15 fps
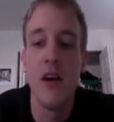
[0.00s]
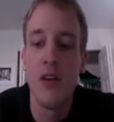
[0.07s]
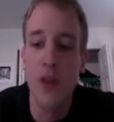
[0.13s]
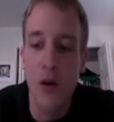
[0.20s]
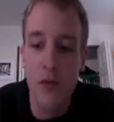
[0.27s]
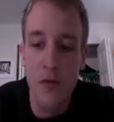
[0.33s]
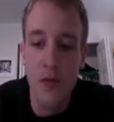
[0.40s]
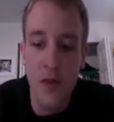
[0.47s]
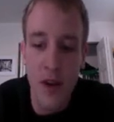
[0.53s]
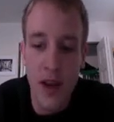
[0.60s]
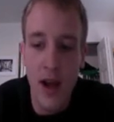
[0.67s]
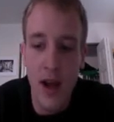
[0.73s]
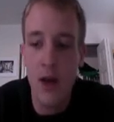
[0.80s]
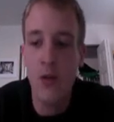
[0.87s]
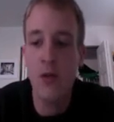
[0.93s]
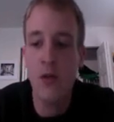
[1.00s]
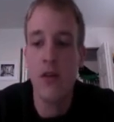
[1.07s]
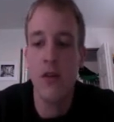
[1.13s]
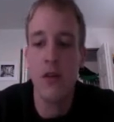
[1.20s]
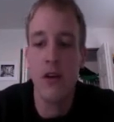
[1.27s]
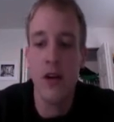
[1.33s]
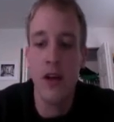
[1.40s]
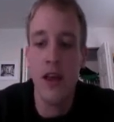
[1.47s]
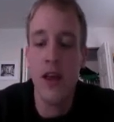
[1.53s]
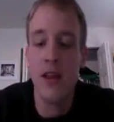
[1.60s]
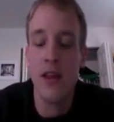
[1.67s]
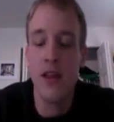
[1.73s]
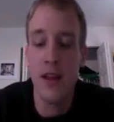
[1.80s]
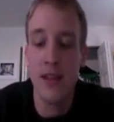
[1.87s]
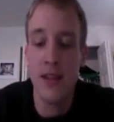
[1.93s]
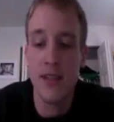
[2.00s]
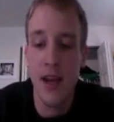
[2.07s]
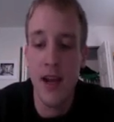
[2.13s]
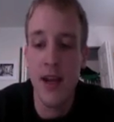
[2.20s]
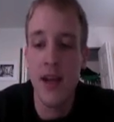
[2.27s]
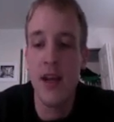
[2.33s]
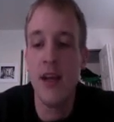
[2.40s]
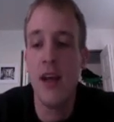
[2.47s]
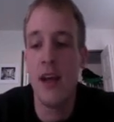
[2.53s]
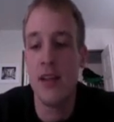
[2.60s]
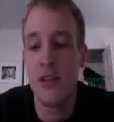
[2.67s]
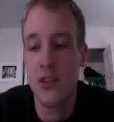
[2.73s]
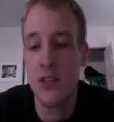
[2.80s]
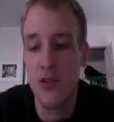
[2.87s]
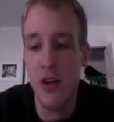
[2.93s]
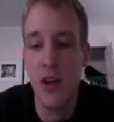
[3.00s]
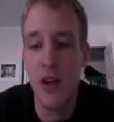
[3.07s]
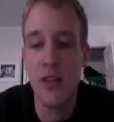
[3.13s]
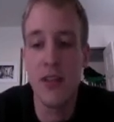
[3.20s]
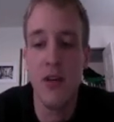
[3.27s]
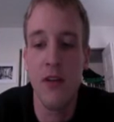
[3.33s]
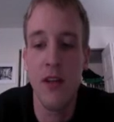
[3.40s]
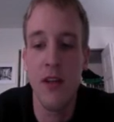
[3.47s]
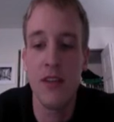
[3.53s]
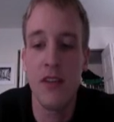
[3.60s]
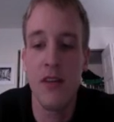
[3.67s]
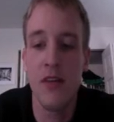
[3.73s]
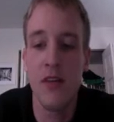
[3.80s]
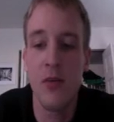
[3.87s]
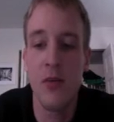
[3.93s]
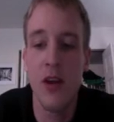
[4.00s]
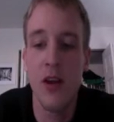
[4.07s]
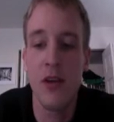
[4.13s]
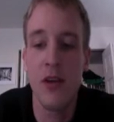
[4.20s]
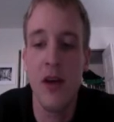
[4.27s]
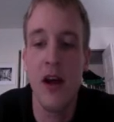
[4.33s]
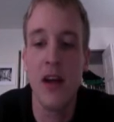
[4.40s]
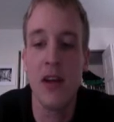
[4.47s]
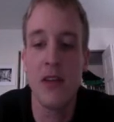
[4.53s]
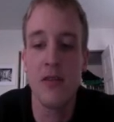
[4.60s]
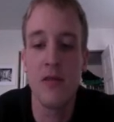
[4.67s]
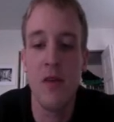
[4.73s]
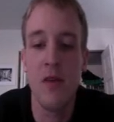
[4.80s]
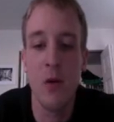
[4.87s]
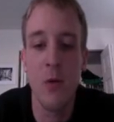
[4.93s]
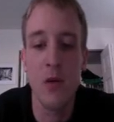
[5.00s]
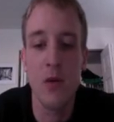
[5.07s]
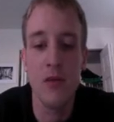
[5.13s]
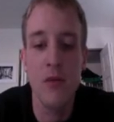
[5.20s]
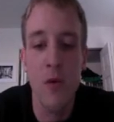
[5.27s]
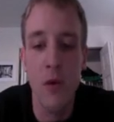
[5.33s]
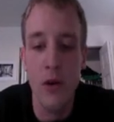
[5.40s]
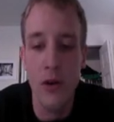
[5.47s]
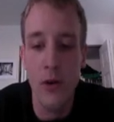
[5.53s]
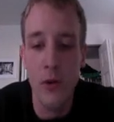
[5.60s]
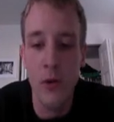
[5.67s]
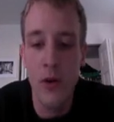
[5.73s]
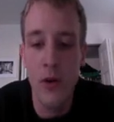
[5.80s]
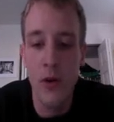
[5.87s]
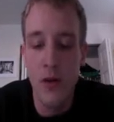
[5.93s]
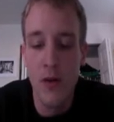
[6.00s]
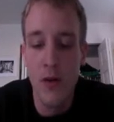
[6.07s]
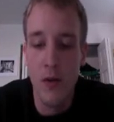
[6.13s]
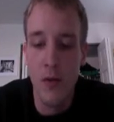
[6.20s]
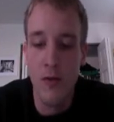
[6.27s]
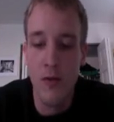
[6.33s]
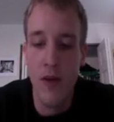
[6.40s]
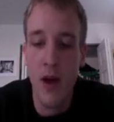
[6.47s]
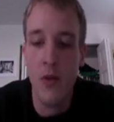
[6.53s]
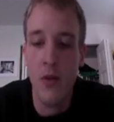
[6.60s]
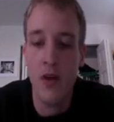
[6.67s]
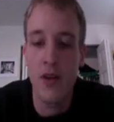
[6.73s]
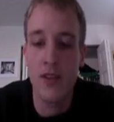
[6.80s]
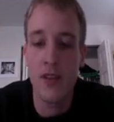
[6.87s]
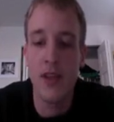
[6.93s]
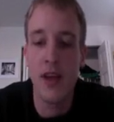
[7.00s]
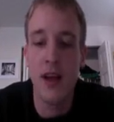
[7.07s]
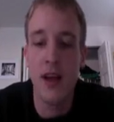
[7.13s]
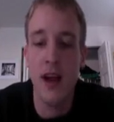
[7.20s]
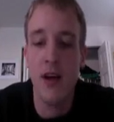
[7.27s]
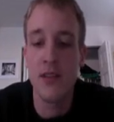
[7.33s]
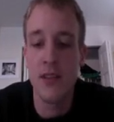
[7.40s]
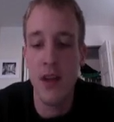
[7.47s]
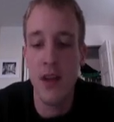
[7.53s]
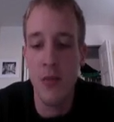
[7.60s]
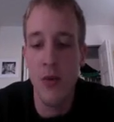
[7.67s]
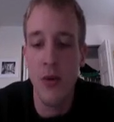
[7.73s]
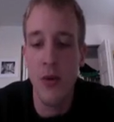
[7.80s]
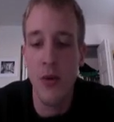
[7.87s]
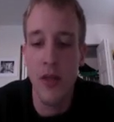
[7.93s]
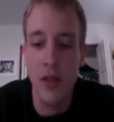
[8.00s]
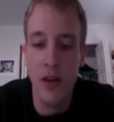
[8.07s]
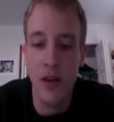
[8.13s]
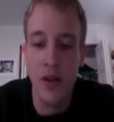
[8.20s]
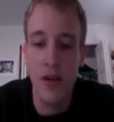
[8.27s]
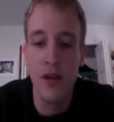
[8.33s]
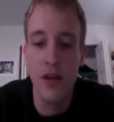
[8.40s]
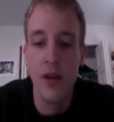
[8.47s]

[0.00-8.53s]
Don't freak out. Again, the anxiety and the stress and all that stuff you put on your body is far worse for you from a fat burning state and a health standpoint than